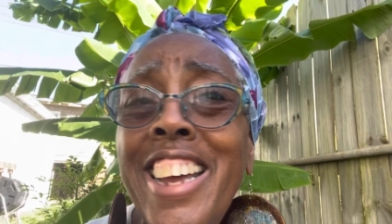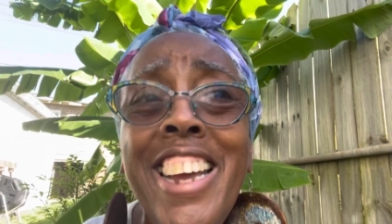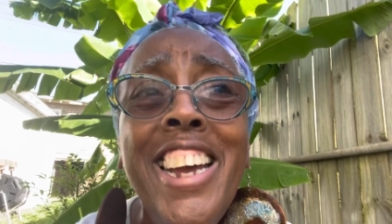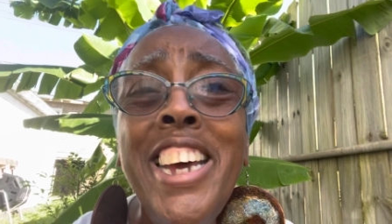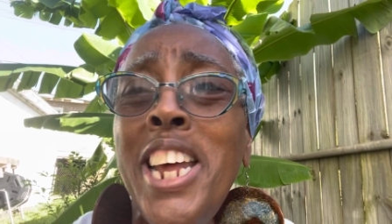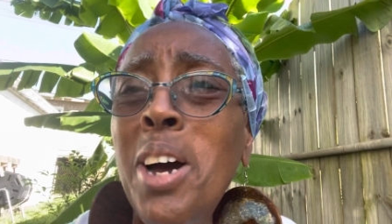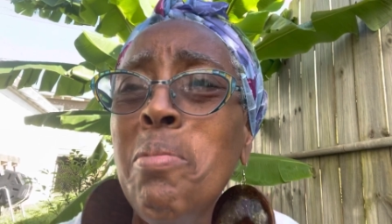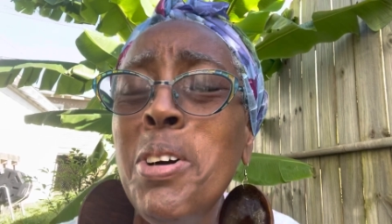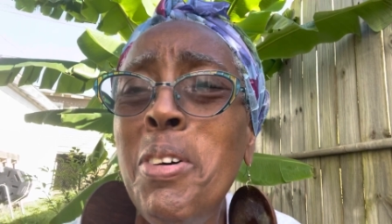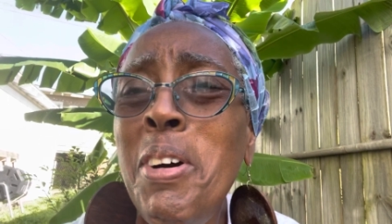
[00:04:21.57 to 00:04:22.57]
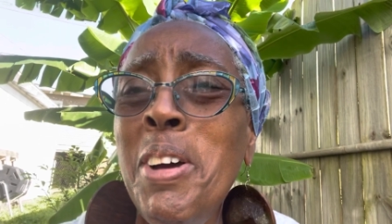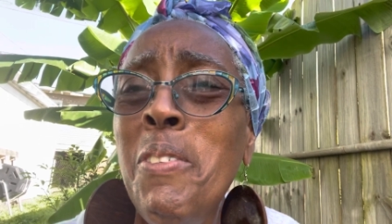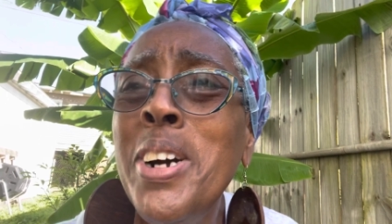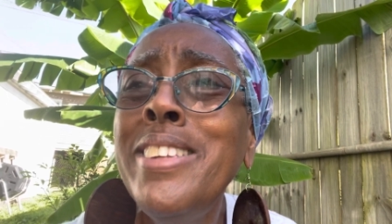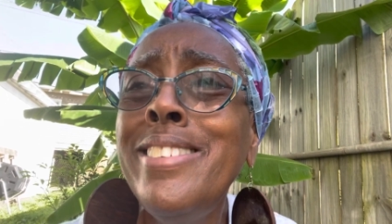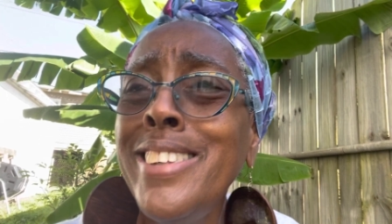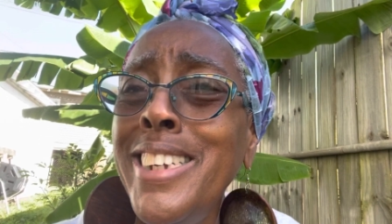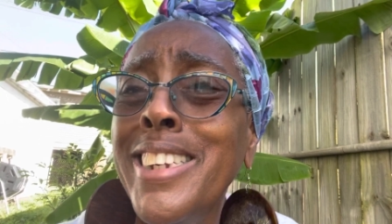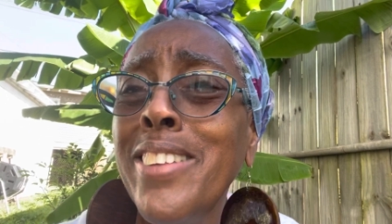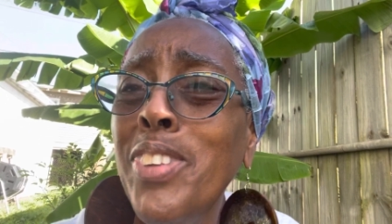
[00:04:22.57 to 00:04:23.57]
and I'm going, what seat
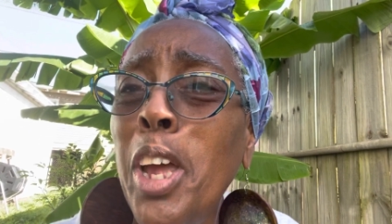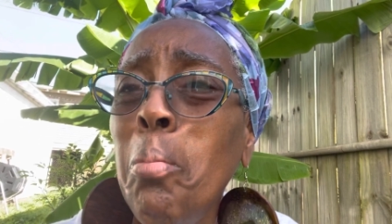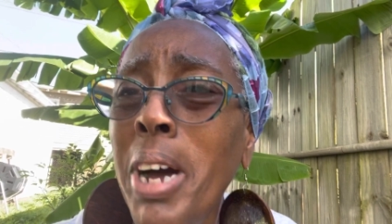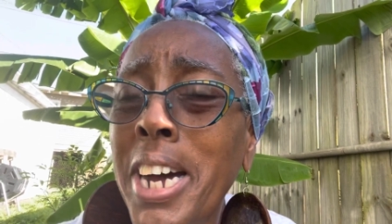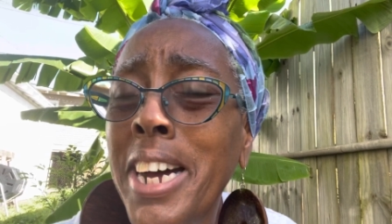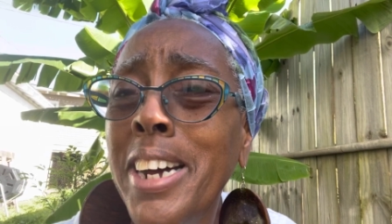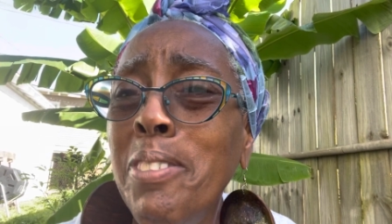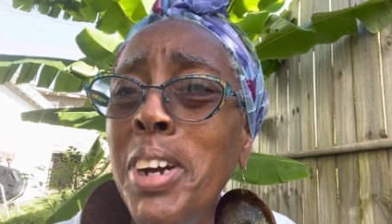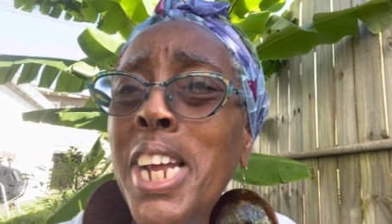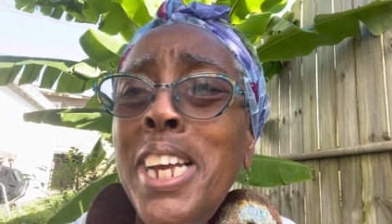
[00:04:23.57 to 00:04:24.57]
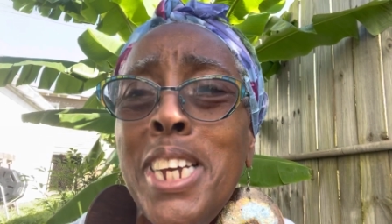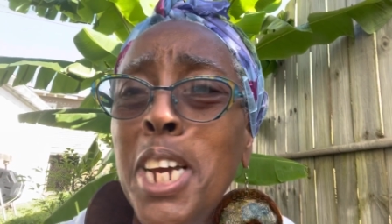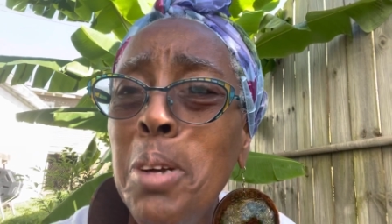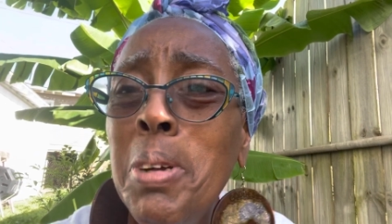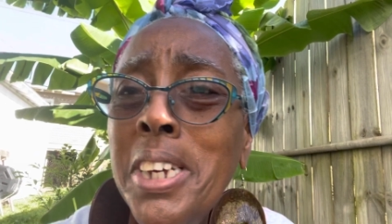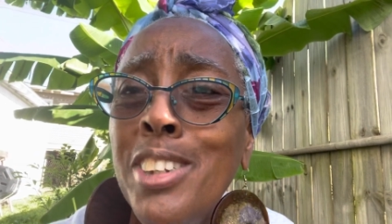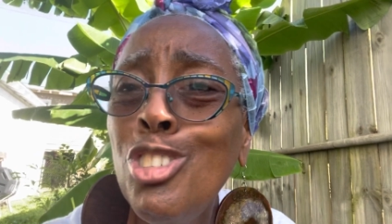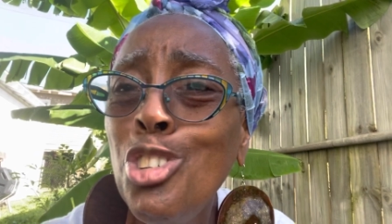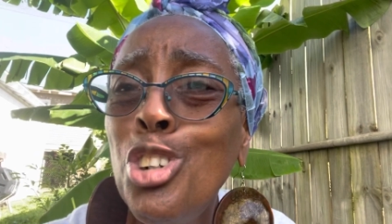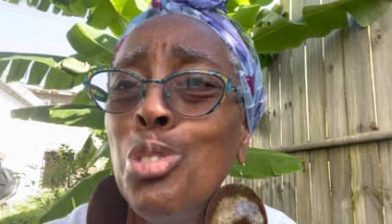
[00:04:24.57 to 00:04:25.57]
did they buy? When they came here, this
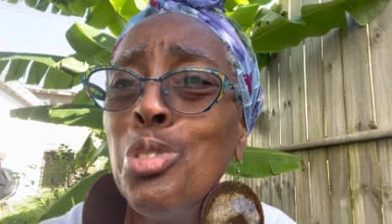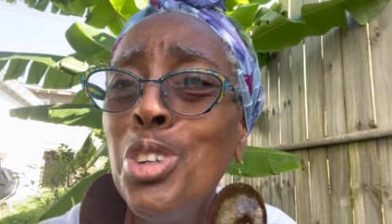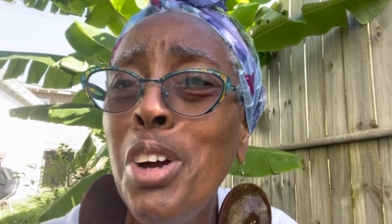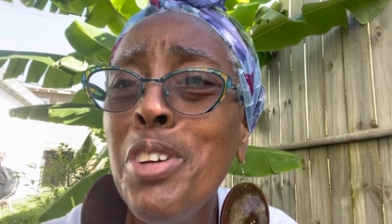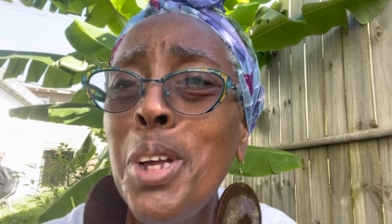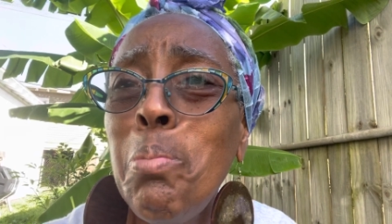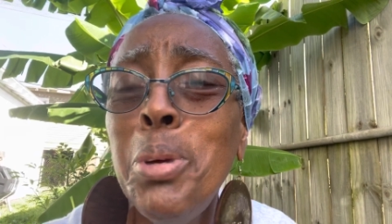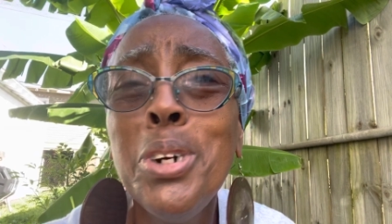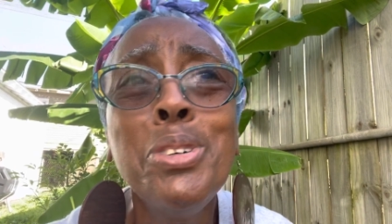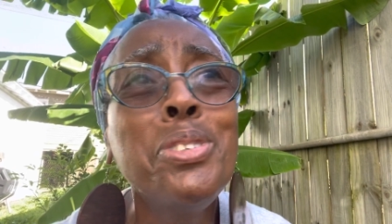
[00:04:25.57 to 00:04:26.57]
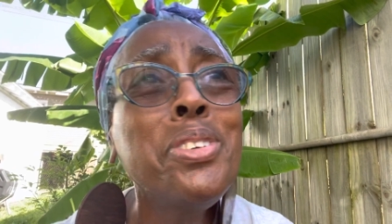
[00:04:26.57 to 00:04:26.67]
church was already built.